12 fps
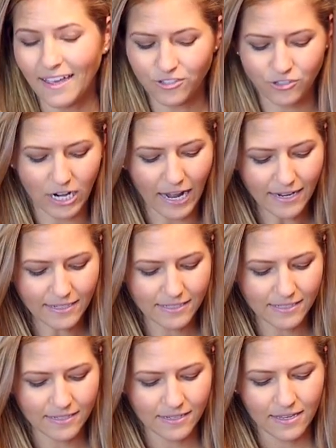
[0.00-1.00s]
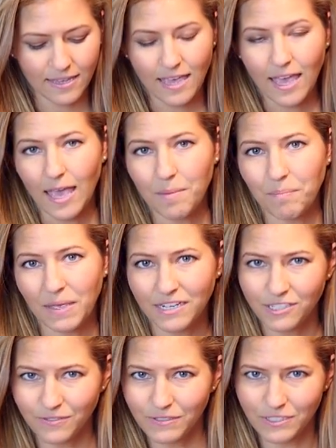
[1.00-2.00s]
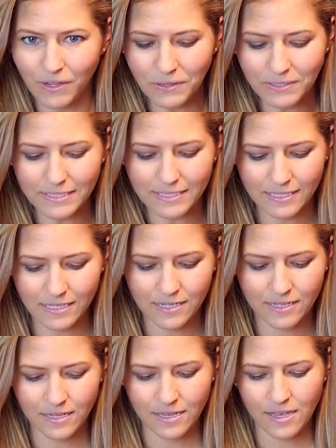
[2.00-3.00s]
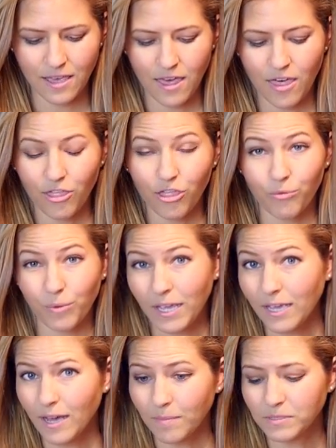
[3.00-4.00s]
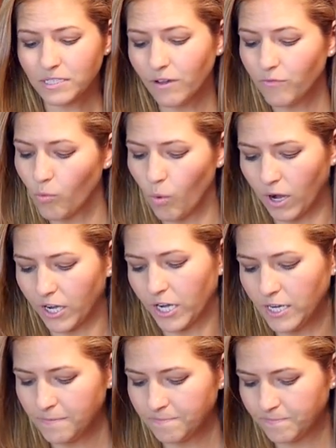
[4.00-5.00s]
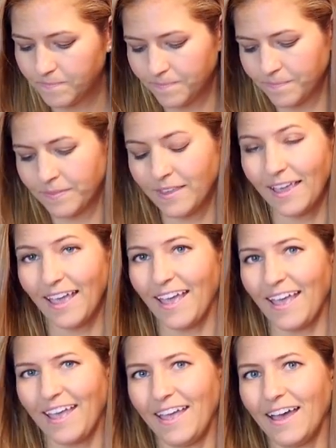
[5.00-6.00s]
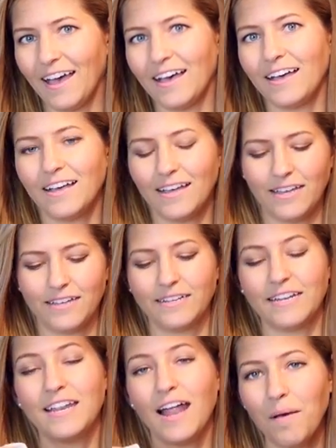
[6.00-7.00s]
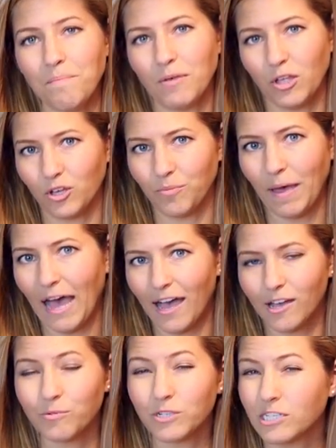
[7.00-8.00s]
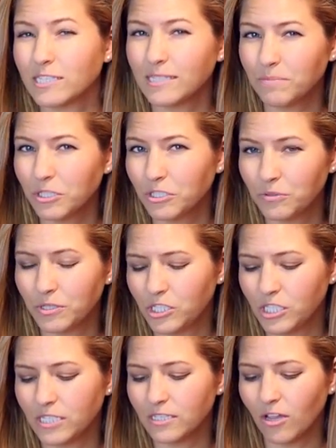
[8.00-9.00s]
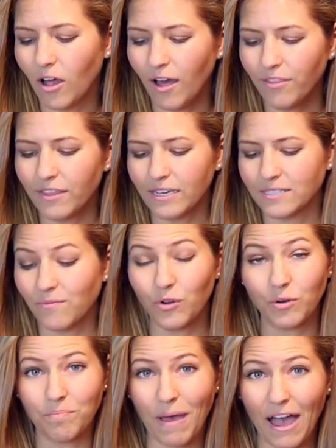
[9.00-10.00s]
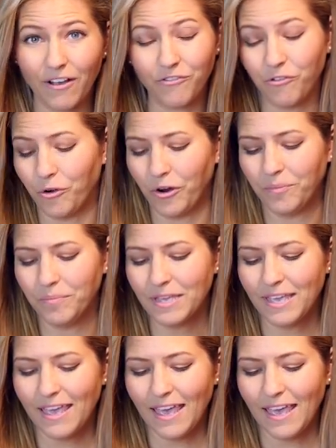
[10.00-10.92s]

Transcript: extract, a pinch of salt, three cups of water, a nut milk bag, which is similar to a cheesecloth except for in bag form.